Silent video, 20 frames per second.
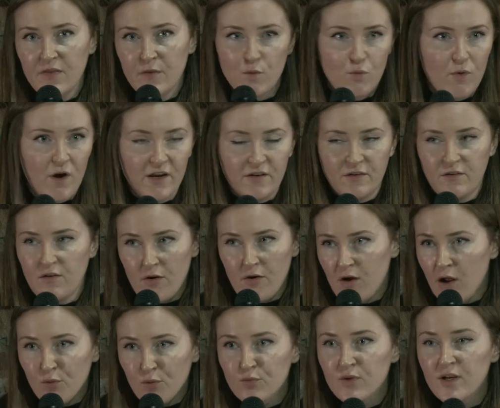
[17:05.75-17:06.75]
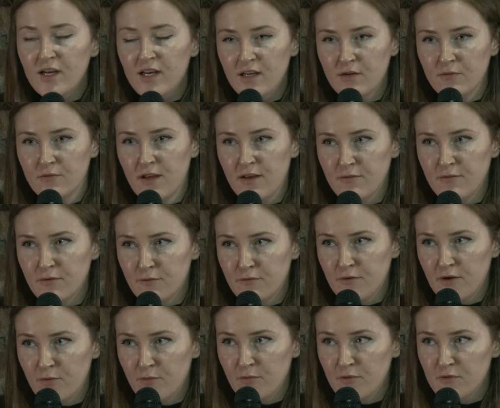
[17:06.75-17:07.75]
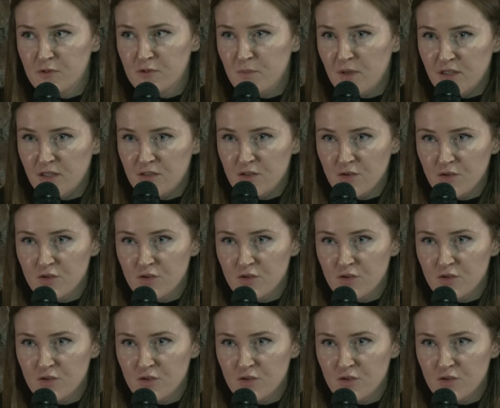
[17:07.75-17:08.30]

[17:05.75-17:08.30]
the right are not really in favor of freedom of speech,